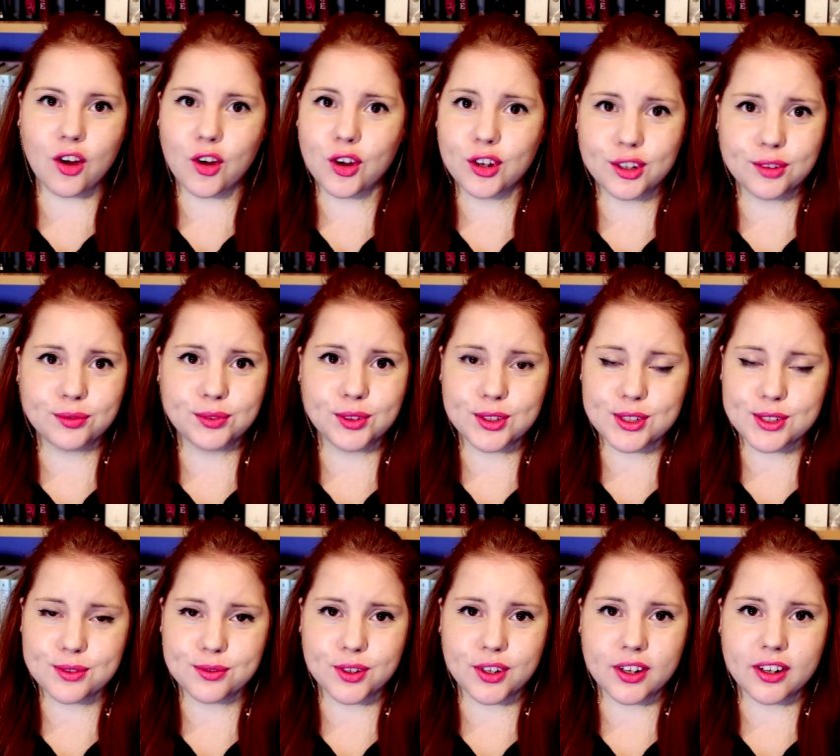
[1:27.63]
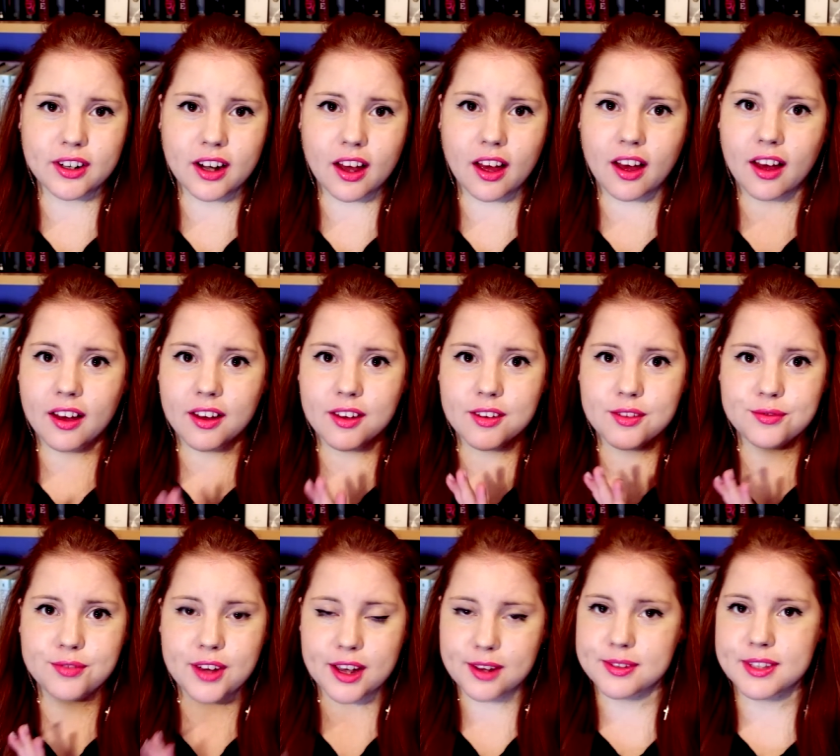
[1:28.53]
all of those were
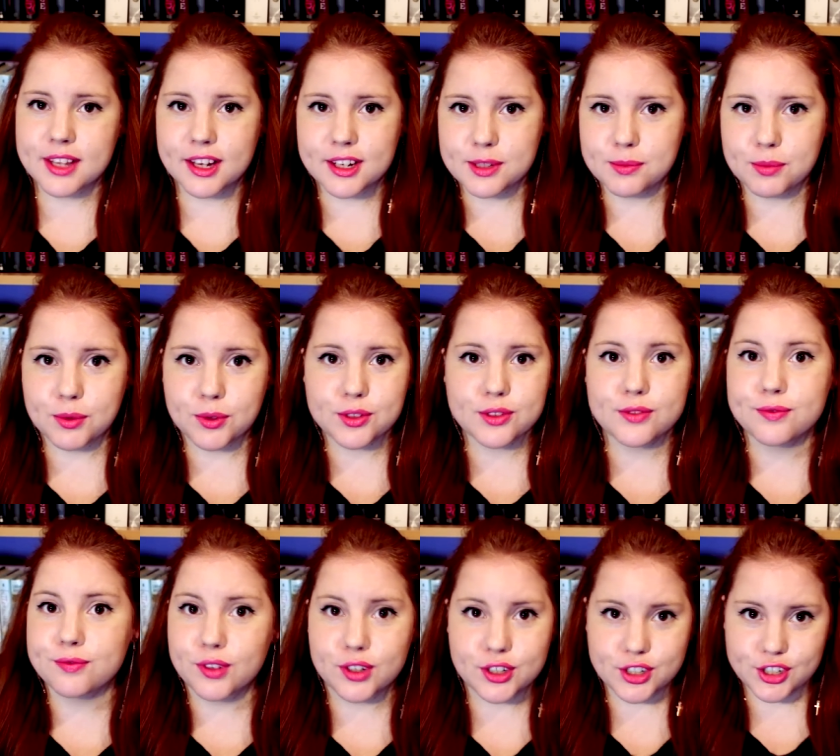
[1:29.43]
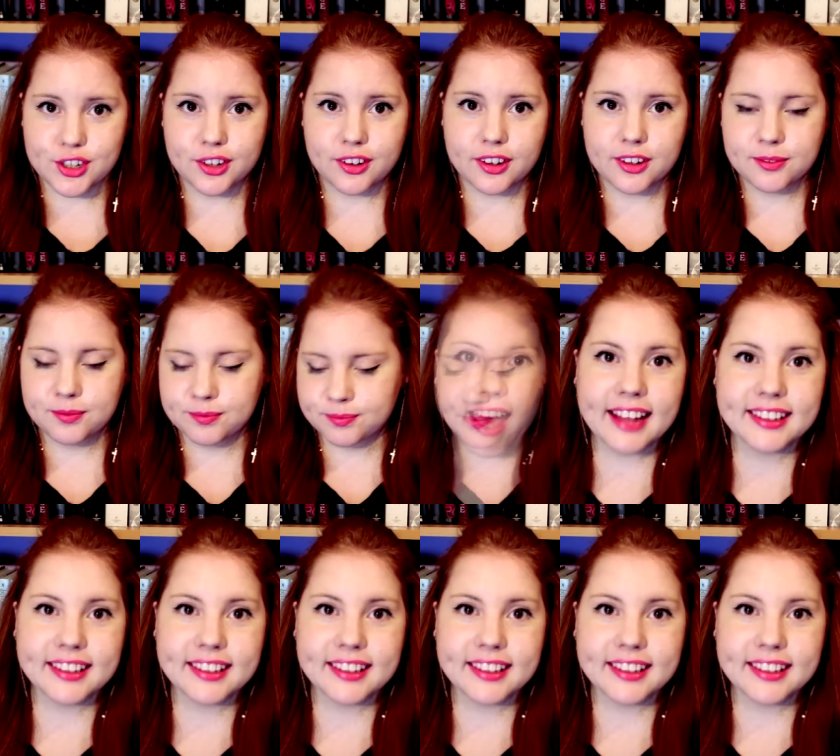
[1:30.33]
5 stars books for sure.